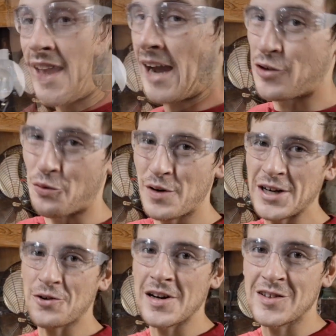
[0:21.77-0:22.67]
After
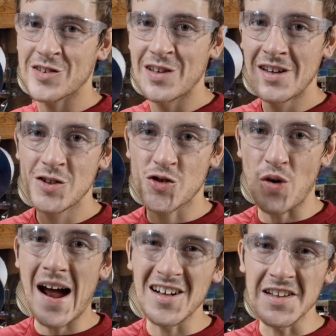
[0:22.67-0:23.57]
rigorous
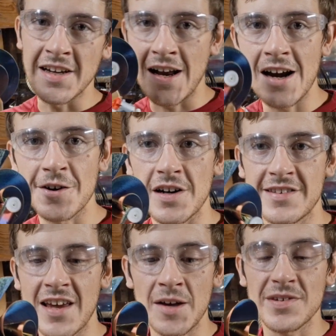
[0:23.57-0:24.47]
trial and error
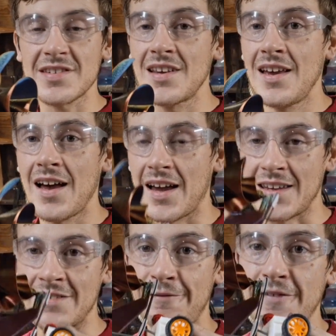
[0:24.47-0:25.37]
attempts, I
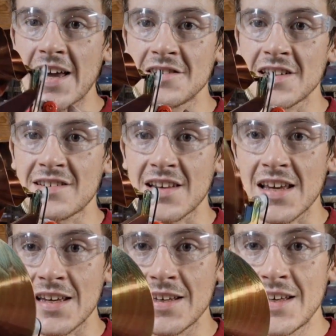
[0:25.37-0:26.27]
can finally
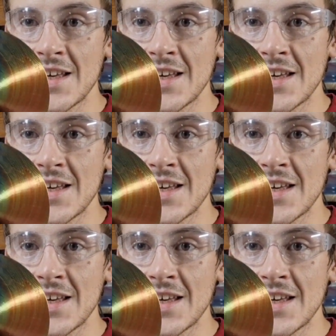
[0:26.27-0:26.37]
say